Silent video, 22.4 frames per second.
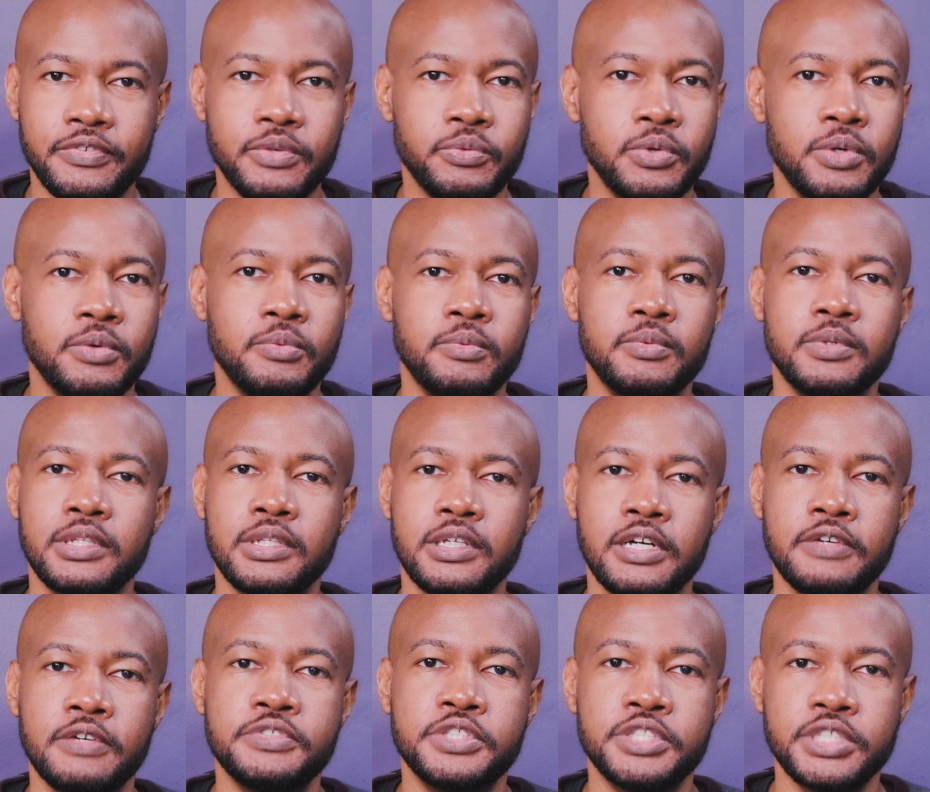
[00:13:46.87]
We
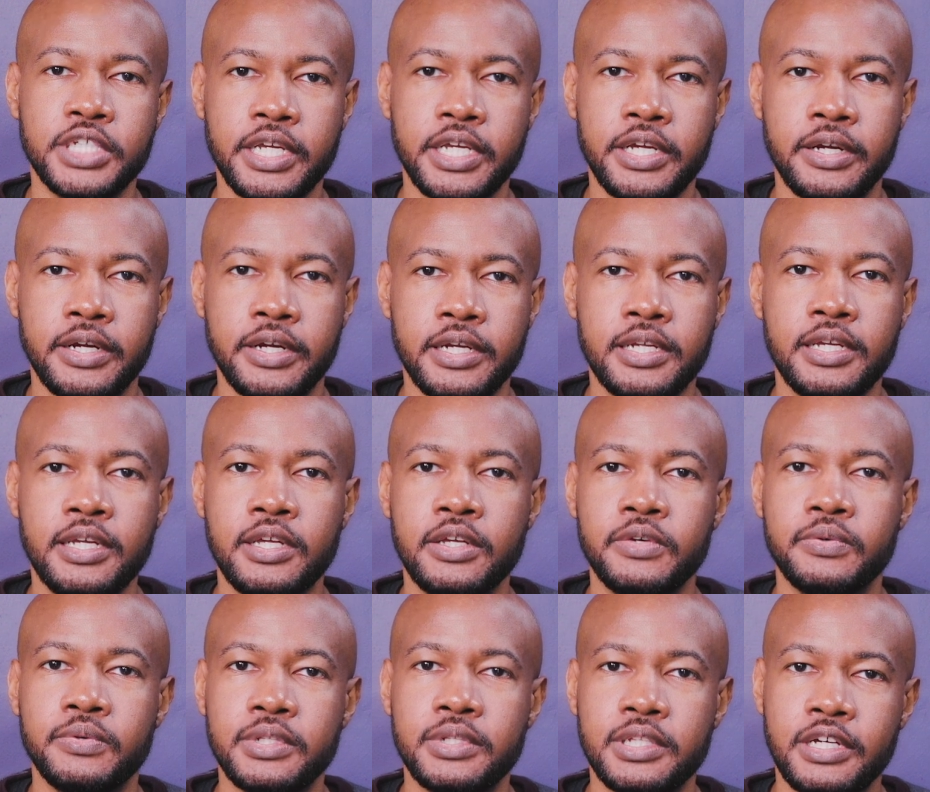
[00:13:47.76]
love sharing.
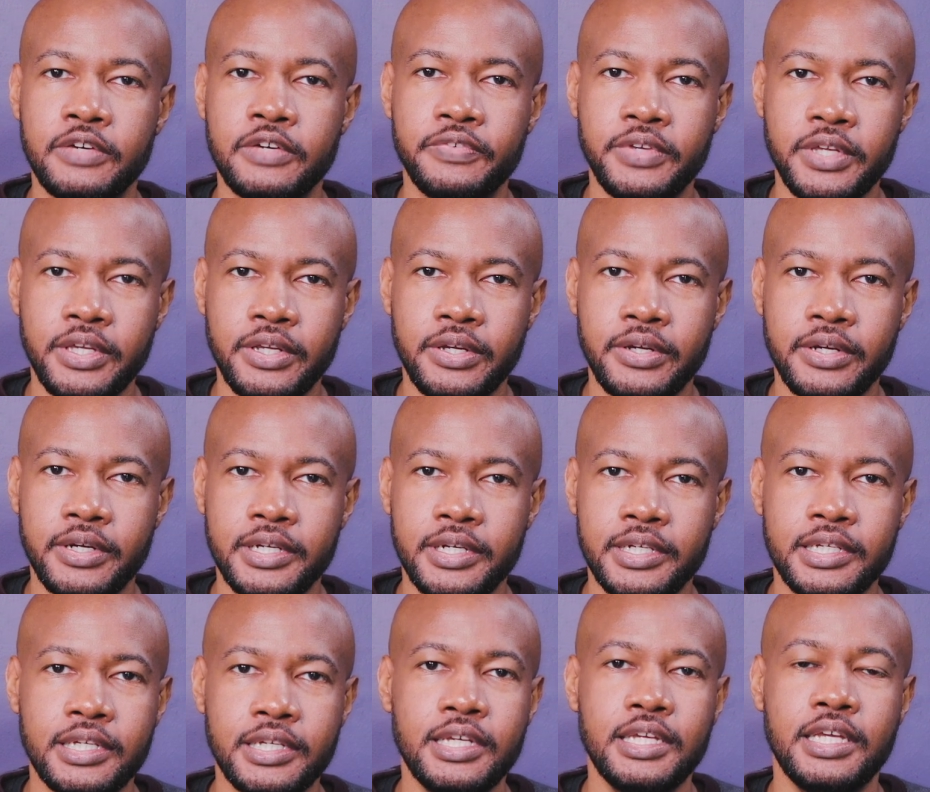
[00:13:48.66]
We love
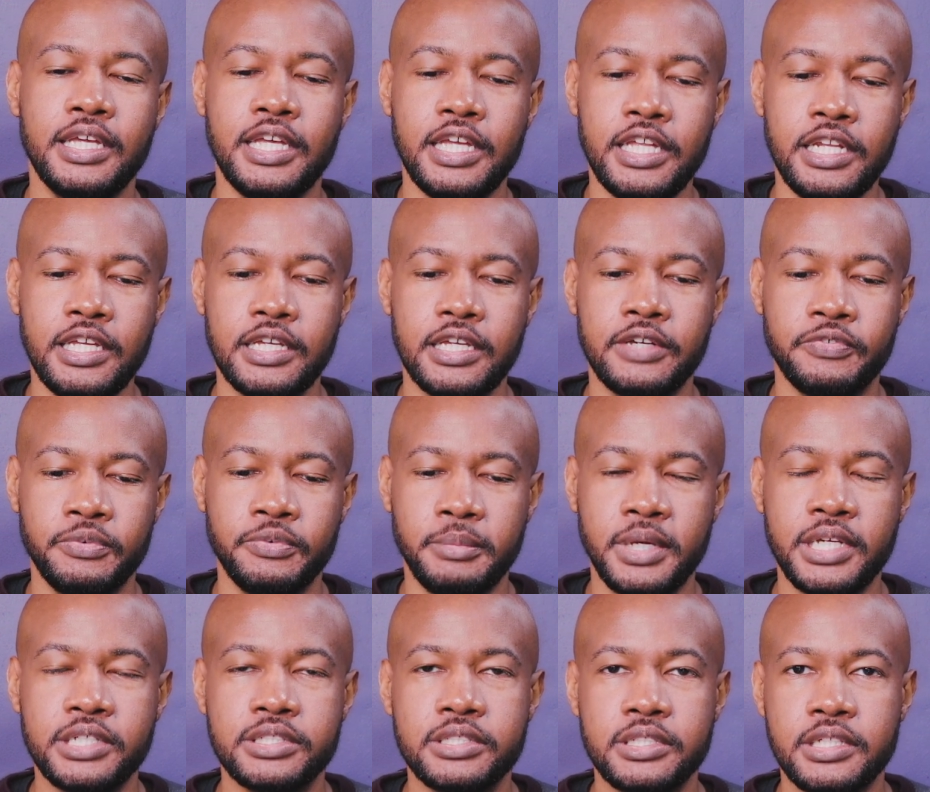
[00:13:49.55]
hearing any
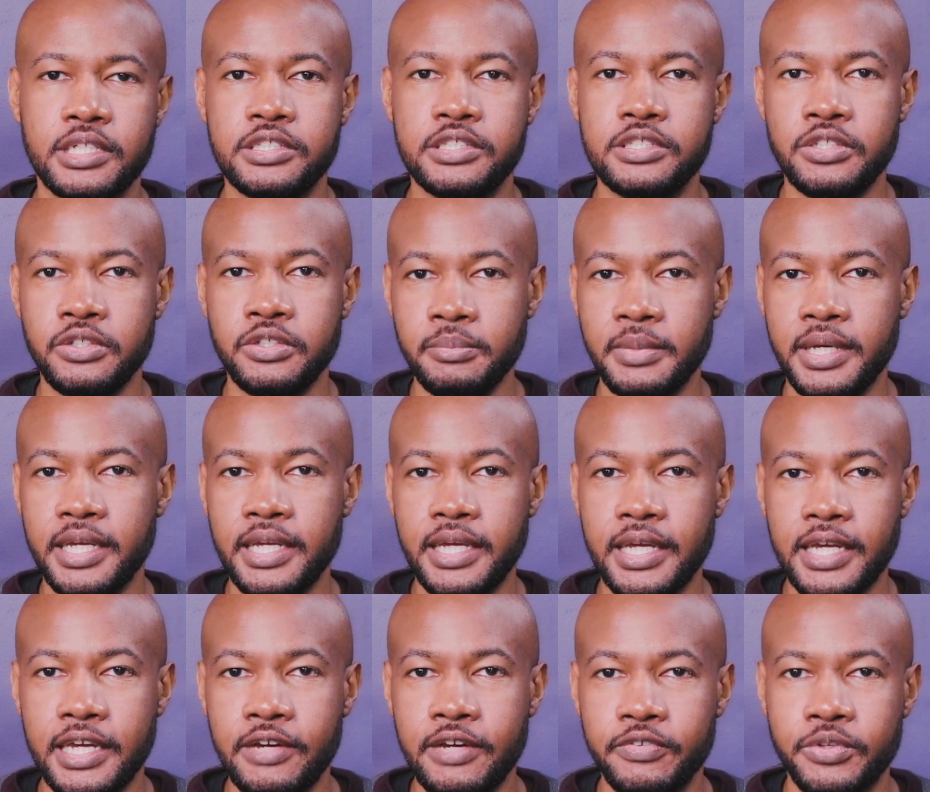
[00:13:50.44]
information that you may
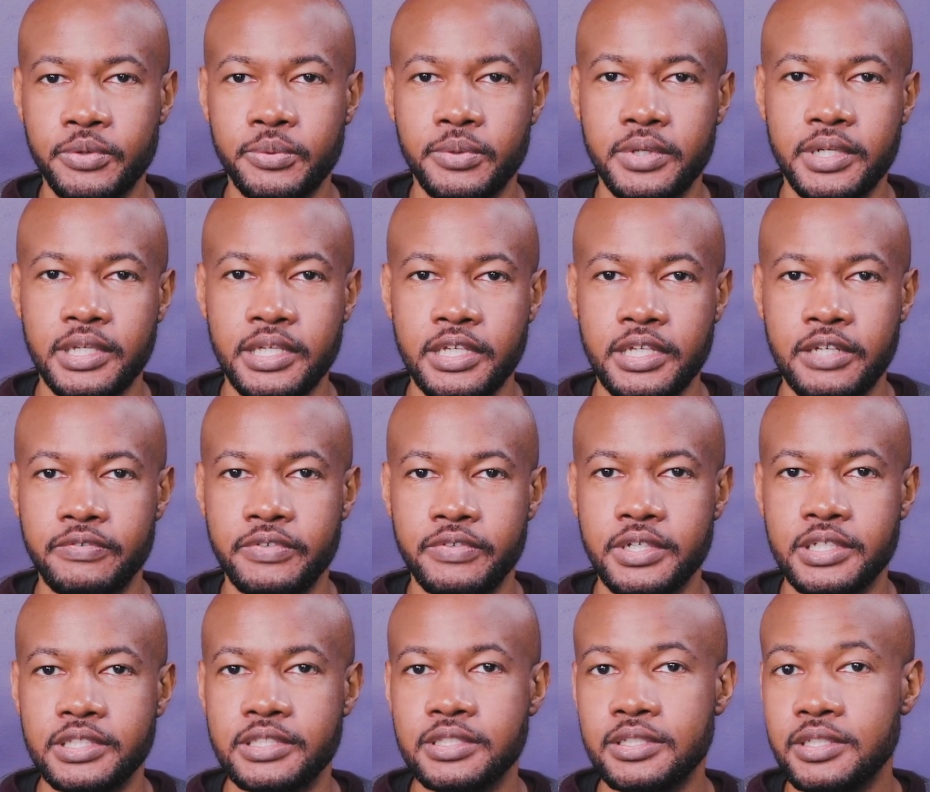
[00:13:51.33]
have, you want to give
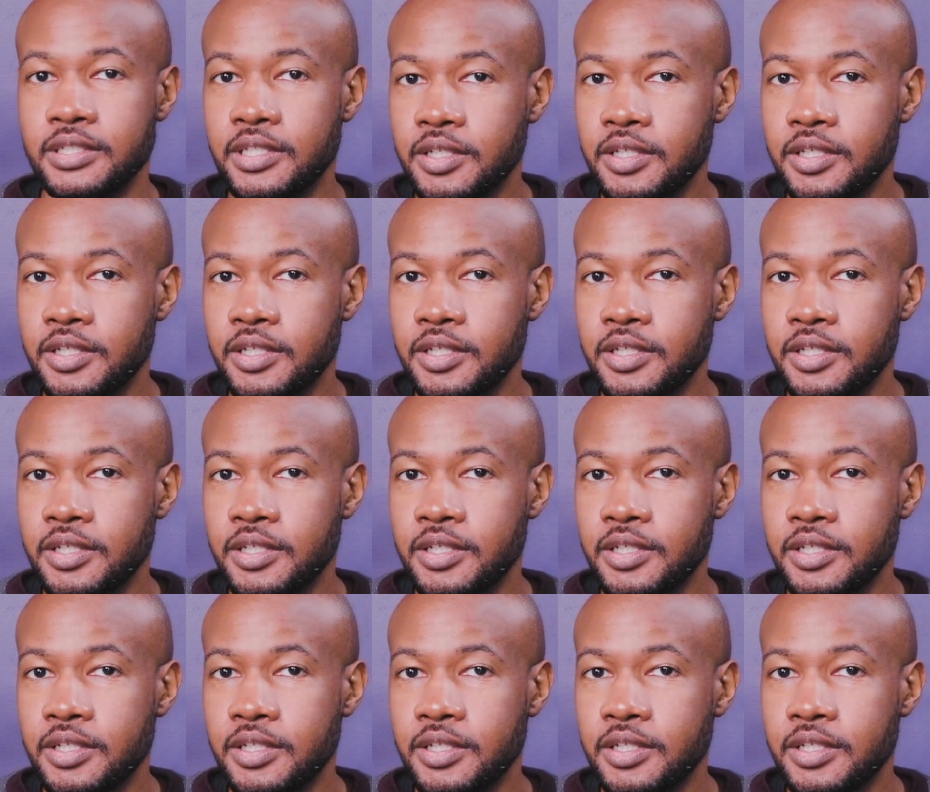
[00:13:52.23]
us.